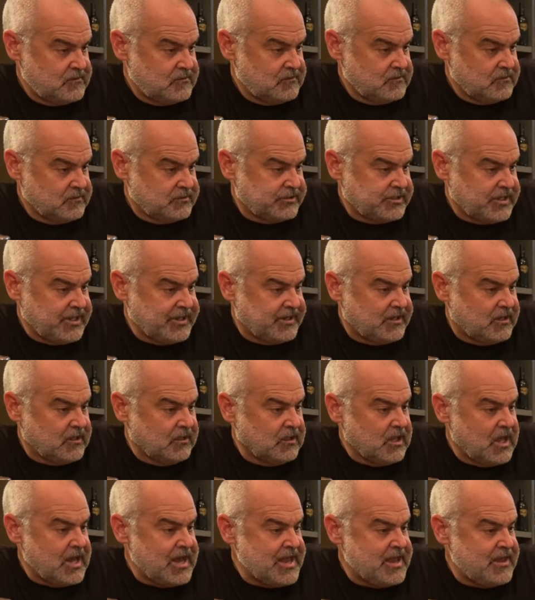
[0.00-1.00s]
looks like
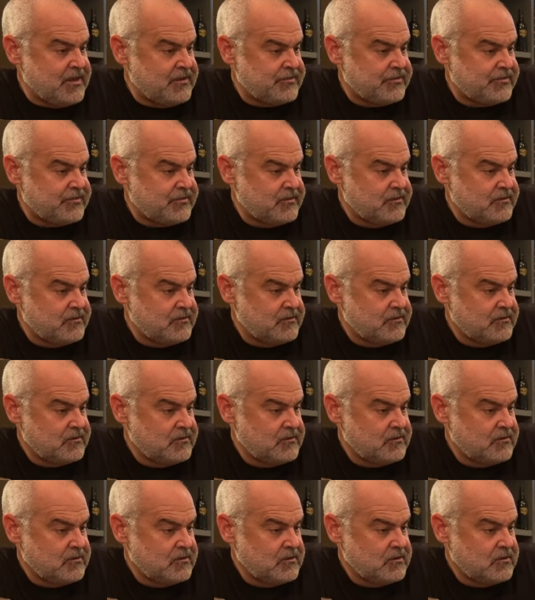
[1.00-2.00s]
Goliath
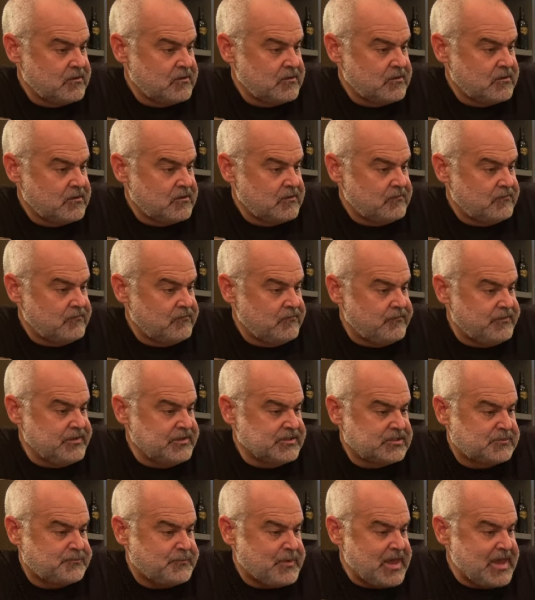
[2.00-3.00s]

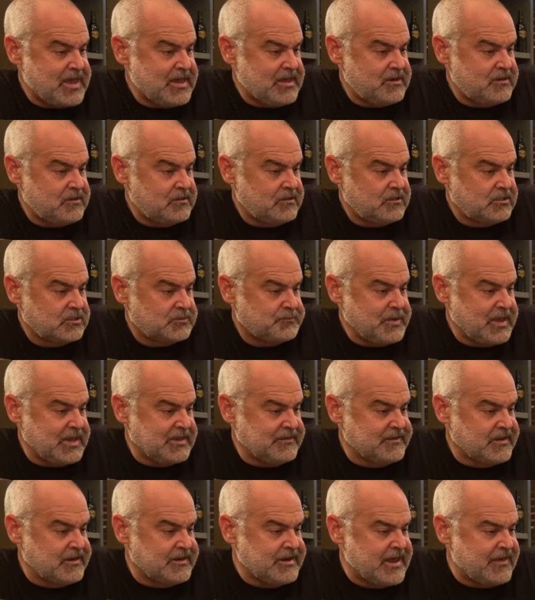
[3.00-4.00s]
Vizpad. It's made
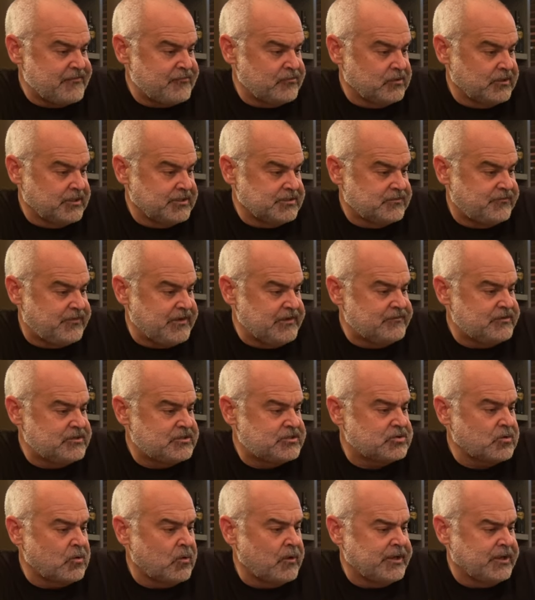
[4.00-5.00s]
in the Netherlands. Vivid
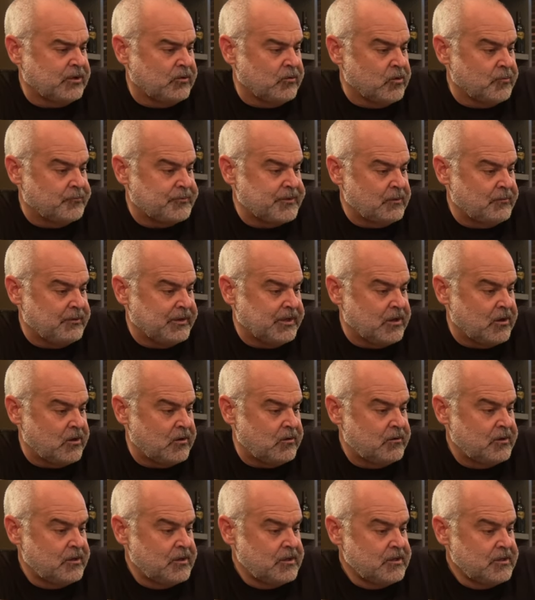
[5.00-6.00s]
Toy Group. There we
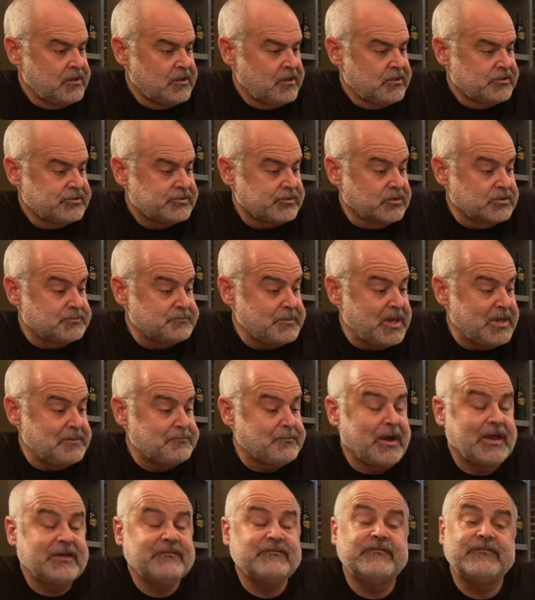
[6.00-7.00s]
go. So it's made
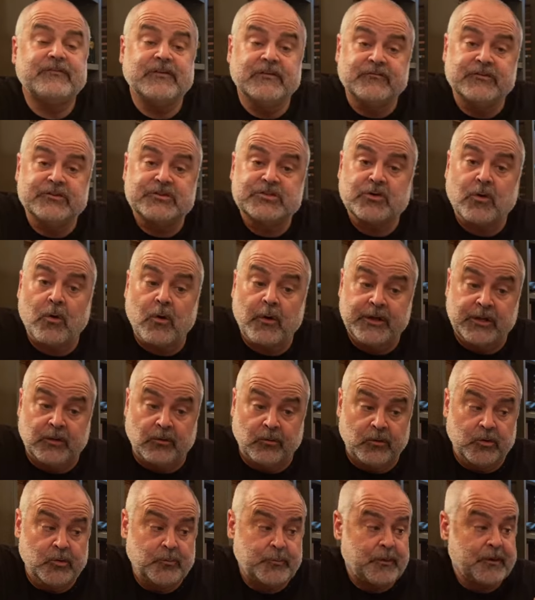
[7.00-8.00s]
by Vivid Toy
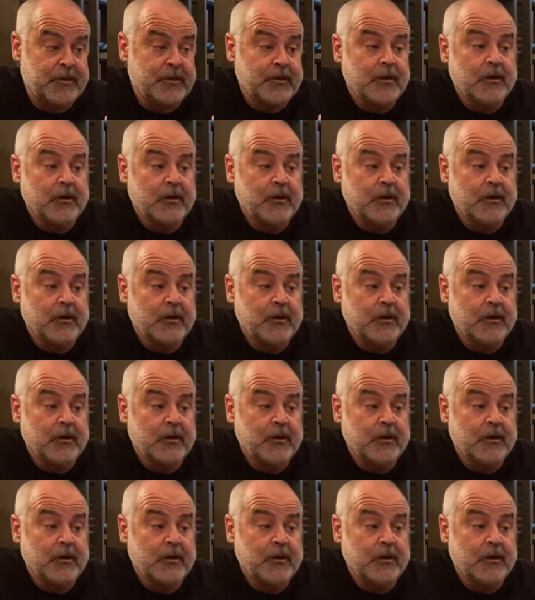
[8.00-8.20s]
Group.